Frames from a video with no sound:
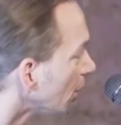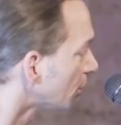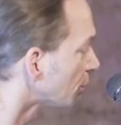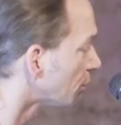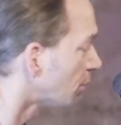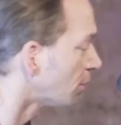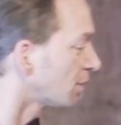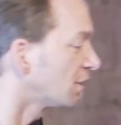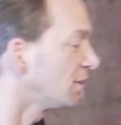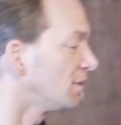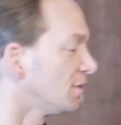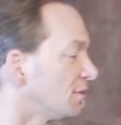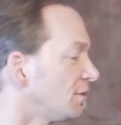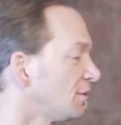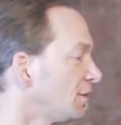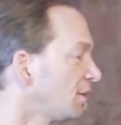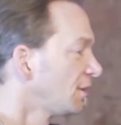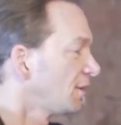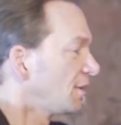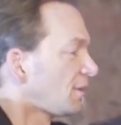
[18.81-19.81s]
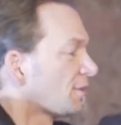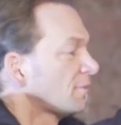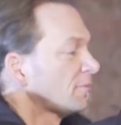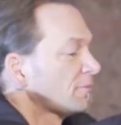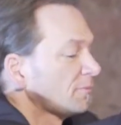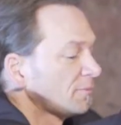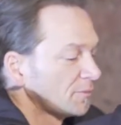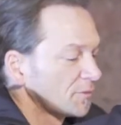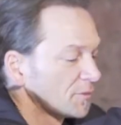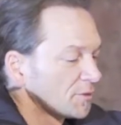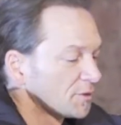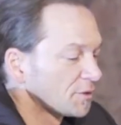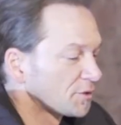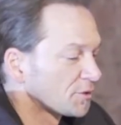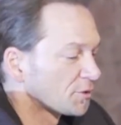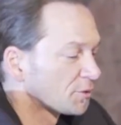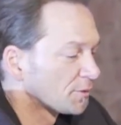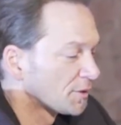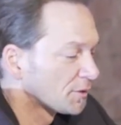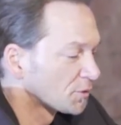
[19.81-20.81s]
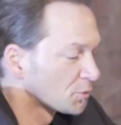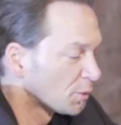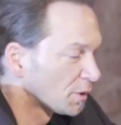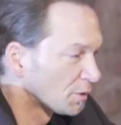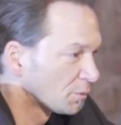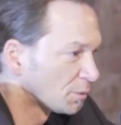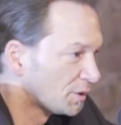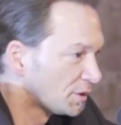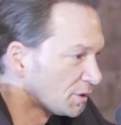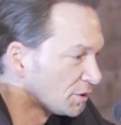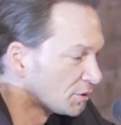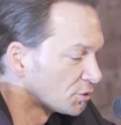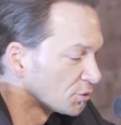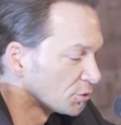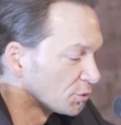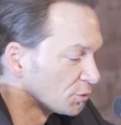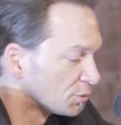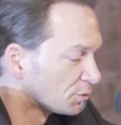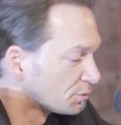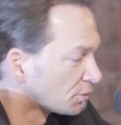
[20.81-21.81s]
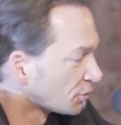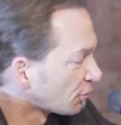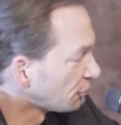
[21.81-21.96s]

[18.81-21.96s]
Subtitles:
talk here, so that's why we needed to